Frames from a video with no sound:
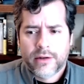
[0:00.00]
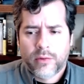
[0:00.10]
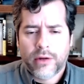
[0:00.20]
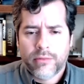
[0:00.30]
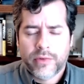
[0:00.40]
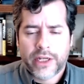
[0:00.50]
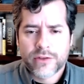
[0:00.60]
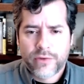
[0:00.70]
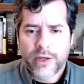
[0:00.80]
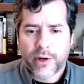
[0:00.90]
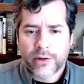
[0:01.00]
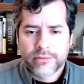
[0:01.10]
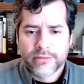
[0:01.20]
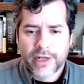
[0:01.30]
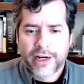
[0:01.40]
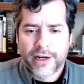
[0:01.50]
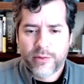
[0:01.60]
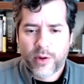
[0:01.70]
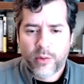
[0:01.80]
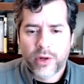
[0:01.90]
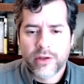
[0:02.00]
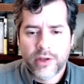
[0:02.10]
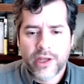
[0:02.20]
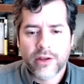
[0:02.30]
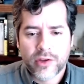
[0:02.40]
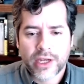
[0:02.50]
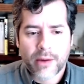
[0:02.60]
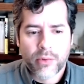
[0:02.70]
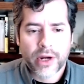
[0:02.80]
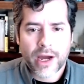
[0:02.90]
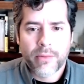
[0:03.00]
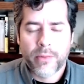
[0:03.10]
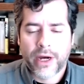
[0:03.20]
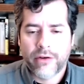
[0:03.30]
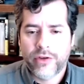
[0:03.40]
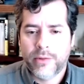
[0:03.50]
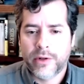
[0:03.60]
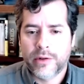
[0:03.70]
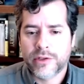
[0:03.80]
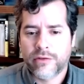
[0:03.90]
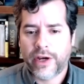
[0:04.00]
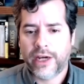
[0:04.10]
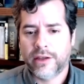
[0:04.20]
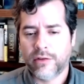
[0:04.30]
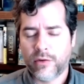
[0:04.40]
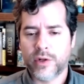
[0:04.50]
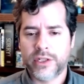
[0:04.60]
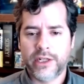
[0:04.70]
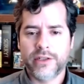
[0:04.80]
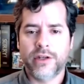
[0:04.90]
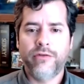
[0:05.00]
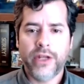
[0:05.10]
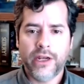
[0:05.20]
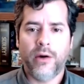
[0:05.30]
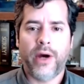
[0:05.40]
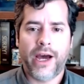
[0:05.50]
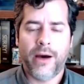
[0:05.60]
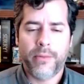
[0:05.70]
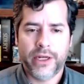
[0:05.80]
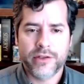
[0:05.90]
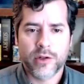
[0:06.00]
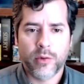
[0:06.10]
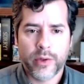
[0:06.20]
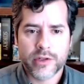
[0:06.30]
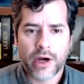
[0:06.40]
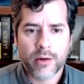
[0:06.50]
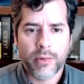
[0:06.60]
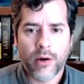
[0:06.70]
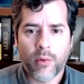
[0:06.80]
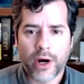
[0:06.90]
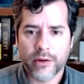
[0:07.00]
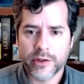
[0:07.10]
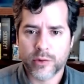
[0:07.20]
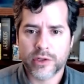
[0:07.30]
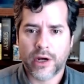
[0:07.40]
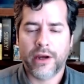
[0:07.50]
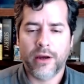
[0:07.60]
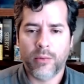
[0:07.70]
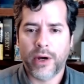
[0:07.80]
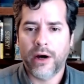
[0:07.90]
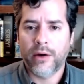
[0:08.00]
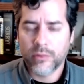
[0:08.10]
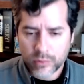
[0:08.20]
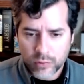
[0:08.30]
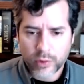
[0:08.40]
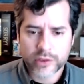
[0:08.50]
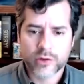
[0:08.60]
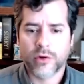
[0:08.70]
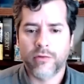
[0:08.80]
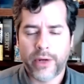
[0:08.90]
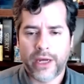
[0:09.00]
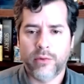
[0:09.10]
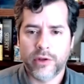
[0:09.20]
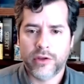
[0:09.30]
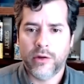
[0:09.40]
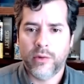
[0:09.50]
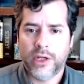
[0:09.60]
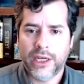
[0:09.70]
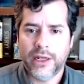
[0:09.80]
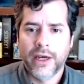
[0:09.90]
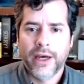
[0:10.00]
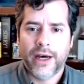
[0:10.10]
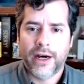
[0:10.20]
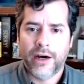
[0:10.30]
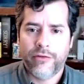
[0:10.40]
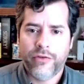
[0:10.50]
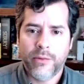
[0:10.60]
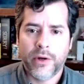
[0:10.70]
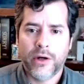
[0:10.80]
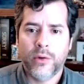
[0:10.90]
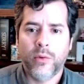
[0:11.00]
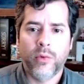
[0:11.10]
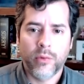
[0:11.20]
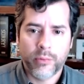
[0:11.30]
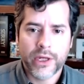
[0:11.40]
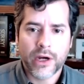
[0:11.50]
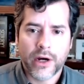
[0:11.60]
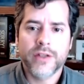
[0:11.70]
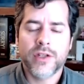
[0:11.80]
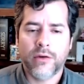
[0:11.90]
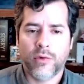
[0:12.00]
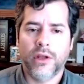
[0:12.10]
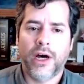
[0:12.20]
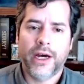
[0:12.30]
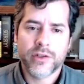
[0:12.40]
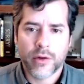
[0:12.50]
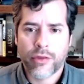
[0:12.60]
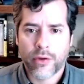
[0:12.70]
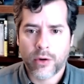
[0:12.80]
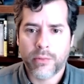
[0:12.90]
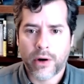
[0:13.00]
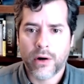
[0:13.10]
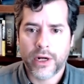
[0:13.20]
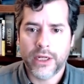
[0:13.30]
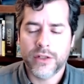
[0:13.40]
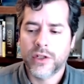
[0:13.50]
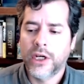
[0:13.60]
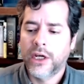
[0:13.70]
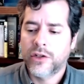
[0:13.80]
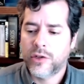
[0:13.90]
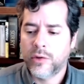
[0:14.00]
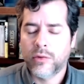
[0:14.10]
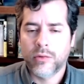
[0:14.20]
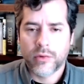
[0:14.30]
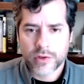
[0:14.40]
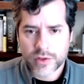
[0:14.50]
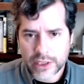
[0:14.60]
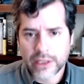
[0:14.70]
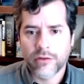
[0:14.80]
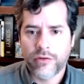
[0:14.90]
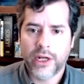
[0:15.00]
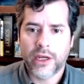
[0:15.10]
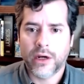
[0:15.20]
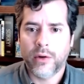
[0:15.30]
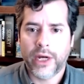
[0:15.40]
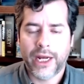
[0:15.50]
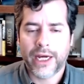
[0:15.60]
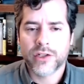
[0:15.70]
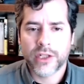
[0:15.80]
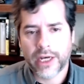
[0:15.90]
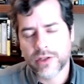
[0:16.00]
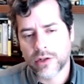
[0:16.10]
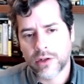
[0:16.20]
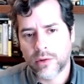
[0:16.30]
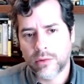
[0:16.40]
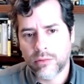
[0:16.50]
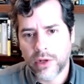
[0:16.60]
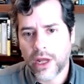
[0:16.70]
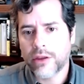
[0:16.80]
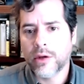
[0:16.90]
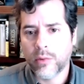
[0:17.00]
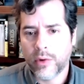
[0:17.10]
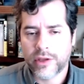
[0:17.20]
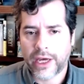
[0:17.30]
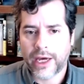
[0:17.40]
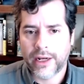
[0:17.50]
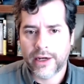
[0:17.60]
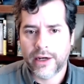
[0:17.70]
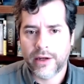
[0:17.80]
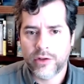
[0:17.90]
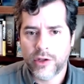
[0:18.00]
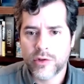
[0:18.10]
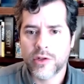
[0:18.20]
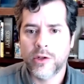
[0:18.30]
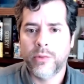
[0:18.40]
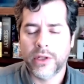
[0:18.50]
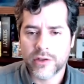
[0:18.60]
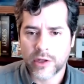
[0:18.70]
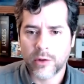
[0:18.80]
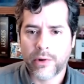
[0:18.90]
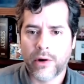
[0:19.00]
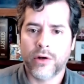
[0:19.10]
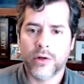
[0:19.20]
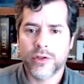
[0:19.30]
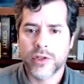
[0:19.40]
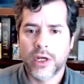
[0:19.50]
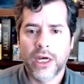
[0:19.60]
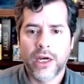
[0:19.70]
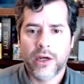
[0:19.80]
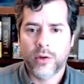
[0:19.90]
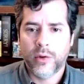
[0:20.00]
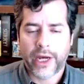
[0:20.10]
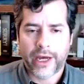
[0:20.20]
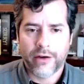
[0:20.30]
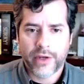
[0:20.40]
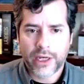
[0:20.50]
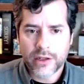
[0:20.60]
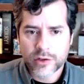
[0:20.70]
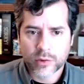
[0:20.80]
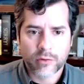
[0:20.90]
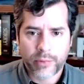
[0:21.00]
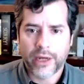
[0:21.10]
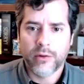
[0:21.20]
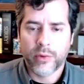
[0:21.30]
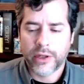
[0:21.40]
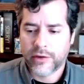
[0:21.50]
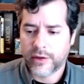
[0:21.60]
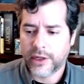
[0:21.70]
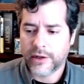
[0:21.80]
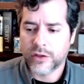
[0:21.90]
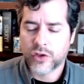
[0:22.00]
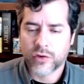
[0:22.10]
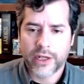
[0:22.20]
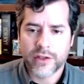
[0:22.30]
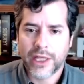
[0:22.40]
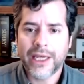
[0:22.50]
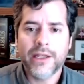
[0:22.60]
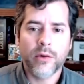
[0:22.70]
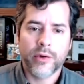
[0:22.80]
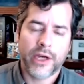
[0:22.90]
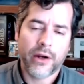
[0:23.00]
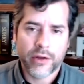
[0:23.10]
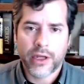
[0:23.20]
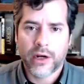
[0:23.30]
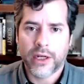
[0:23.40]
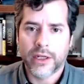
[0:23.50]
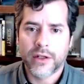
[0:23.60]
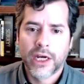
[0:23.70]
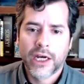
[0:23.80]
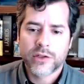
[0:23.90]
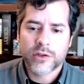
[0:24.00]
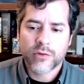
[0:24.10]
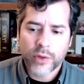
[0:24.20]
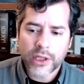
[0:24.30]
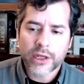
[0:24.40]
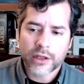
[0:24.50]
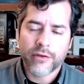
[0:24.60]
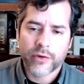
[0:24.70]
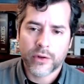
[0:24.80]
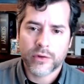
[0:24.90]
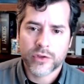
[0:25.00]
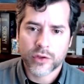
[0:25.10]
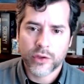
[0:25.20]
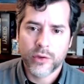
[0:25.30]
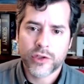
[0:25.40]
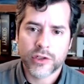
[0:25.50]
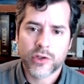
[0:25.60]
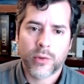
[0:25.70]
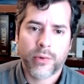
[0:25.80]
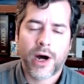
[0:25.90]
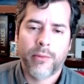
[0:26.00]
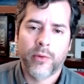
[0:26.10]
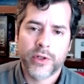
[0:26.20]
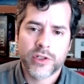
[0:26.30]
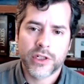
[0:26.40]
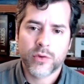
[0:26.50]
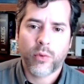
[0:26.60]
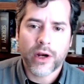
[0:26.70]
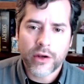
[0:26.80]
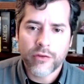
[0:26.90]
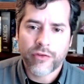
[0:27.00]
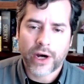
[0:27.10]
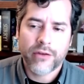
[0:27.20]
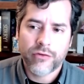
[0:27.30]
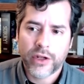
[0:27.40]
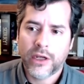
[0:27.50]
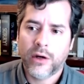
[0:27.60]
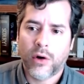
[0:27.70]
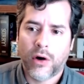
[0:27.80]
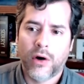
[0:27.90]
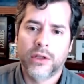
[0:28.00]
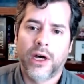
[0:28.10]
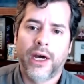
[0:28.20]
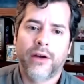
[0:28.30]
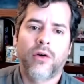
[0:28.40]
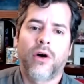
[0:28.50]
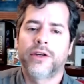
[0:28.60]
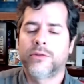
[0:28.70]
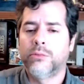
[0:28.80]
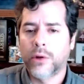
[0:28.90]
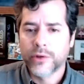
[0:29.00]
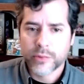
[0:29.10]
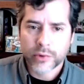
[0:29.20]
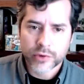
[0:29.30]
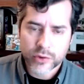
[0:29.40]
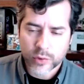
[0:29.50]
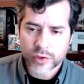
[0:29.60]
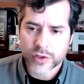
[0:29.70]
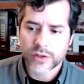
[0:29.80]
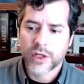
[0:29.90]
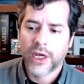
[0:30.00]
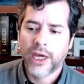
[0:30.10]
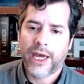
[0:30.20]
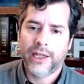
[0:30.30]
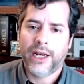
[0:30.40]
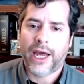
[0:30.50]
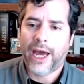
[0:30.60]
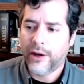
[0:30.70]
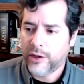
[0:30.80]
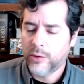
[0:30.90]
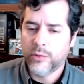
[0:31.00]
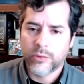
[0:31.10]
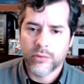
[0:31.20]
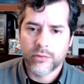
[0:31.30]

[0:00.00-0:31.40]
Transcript: Well, that's Pheebo. The other thing I bring up about Pheebo is the fact that, of course, it is a video app. And so when we talk about wireless, we're talking about what sort of bandwidth do you need. Pheebo, because it relies on third parties to send the video, it actually has to do nothing with that. YouTube and these other partners who have any sort of bandwidth constraints, they deal with that on their end. So it's a really clever solution to a problem, which is where do you find video online across multiple sources? And then how do you